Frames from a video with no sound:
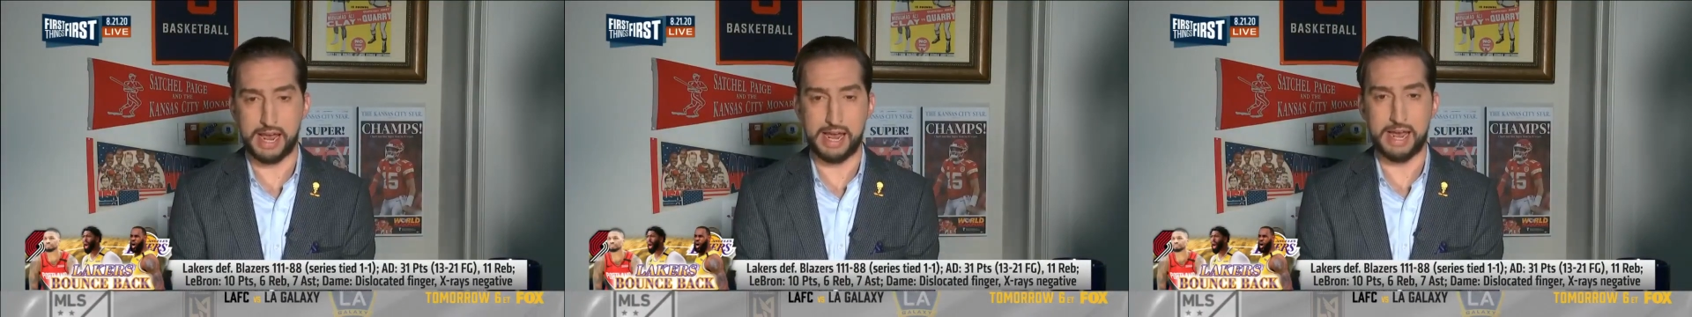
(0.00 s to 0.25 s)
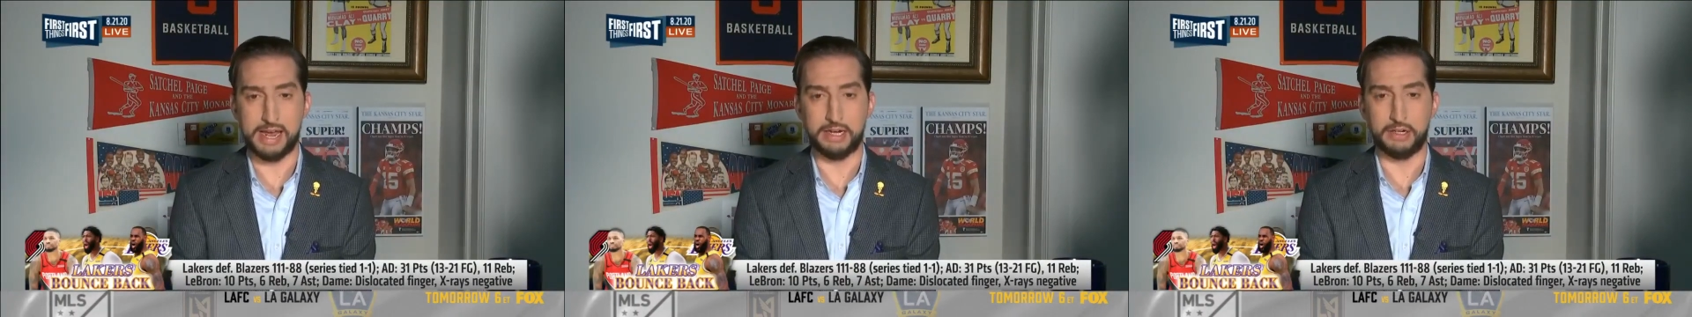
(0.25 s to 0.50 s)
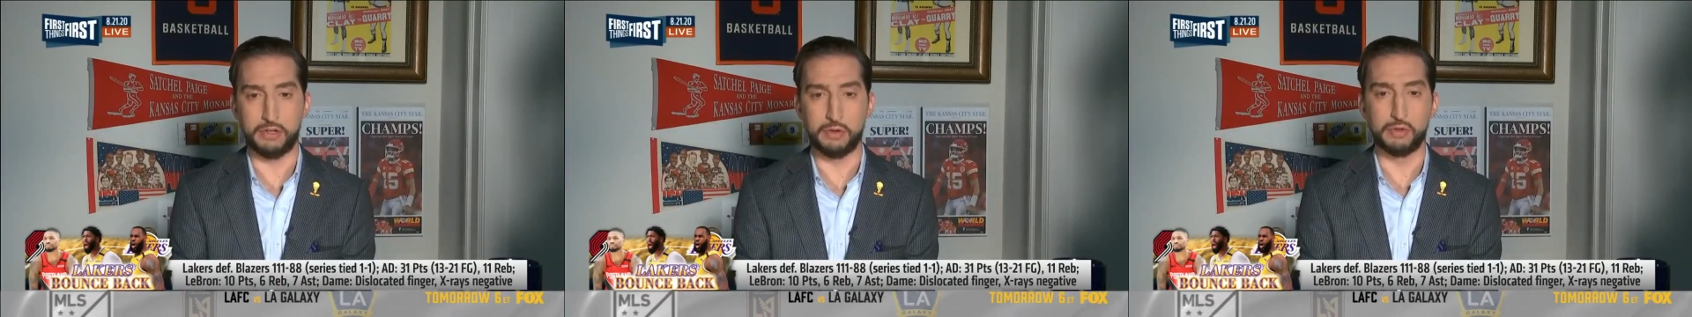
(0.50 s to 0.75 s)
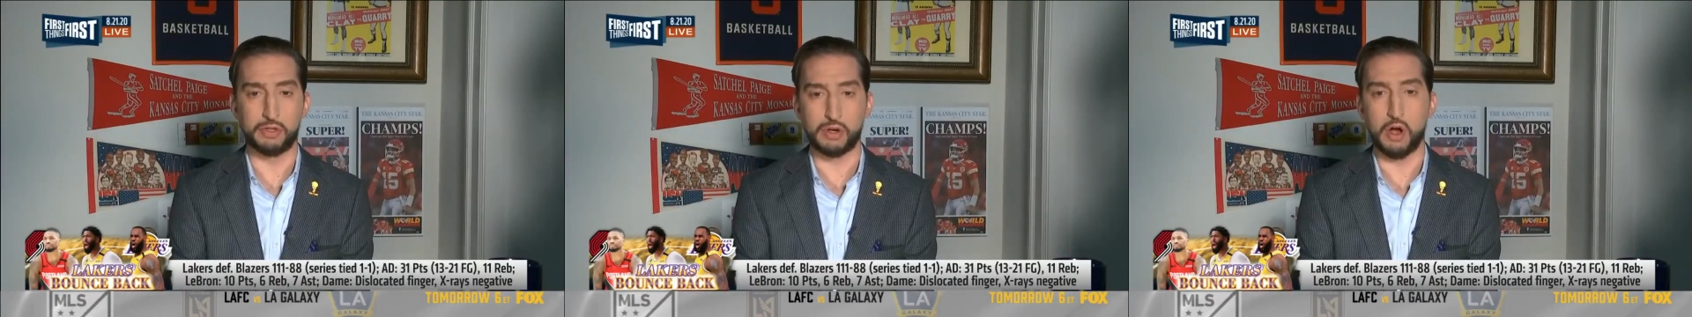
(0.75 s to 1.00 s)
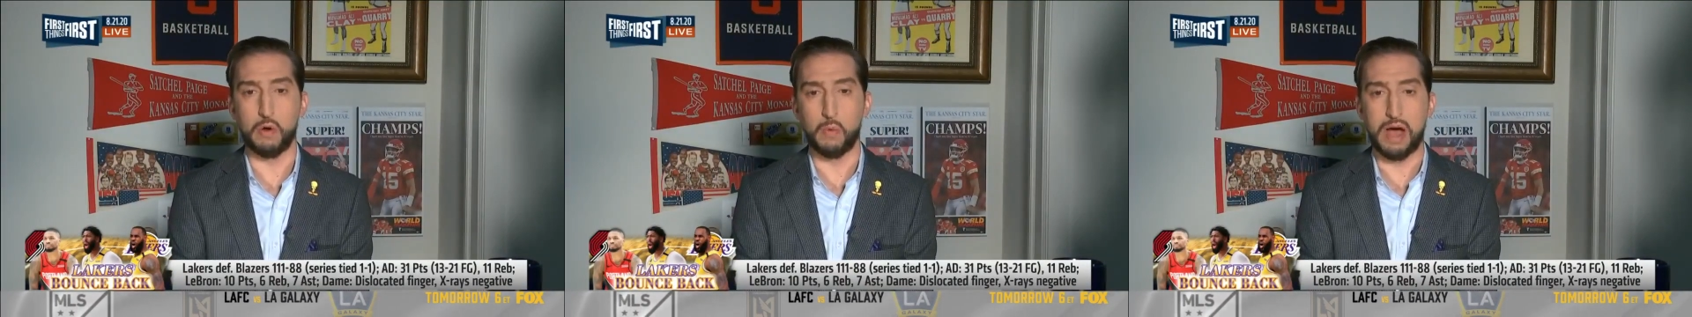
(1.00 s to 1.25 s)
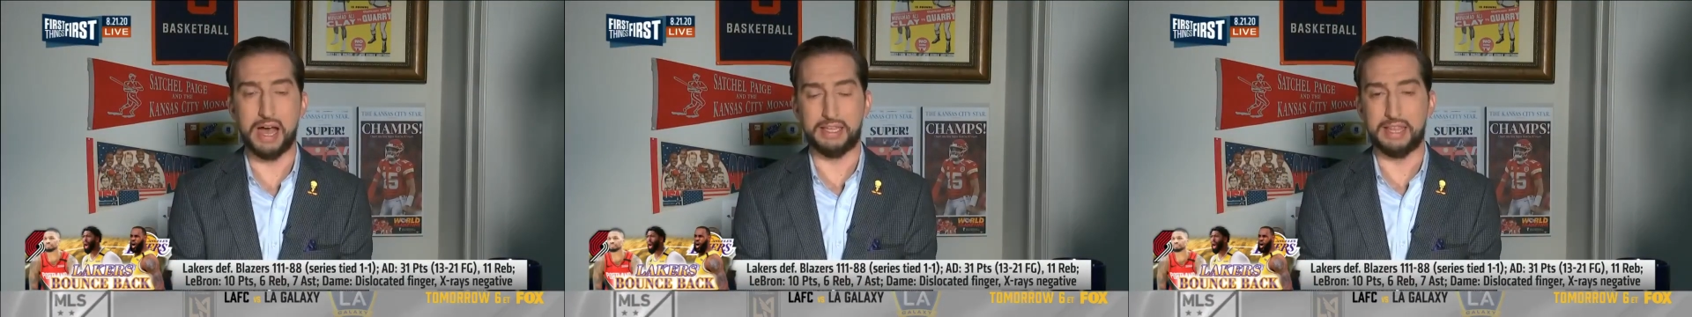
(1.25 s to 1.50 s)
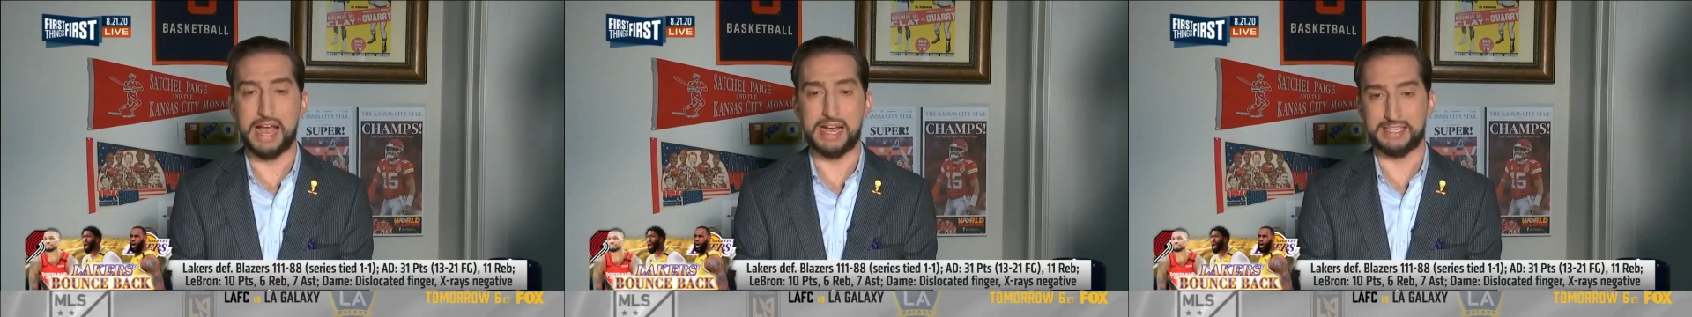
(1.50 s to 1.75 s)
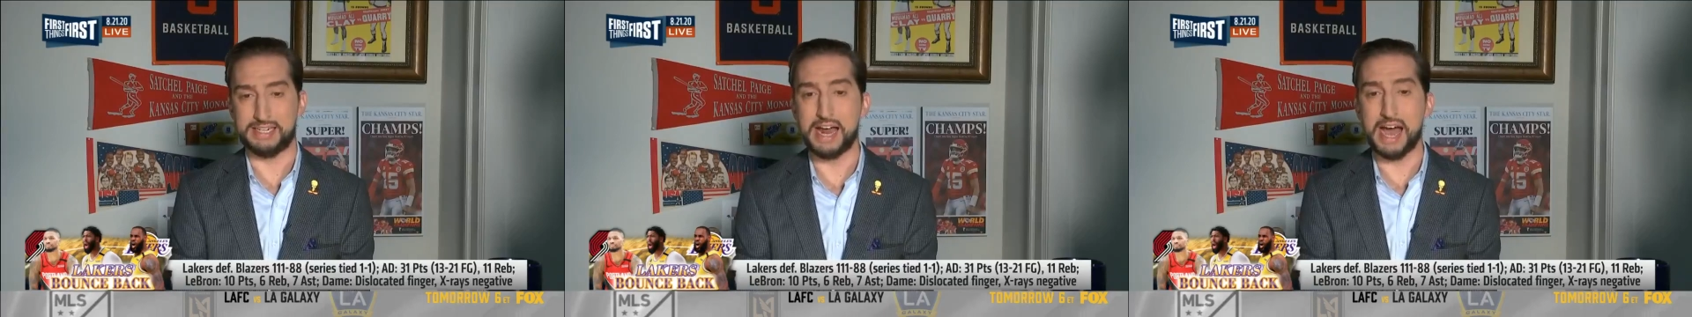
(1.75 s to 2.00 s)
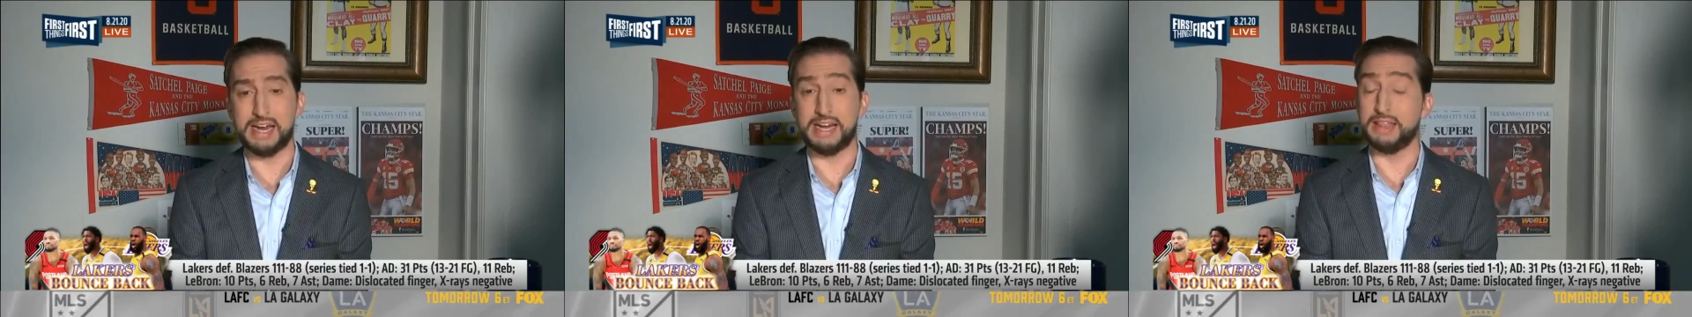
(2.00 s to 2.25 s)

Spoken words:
and you saw why last night.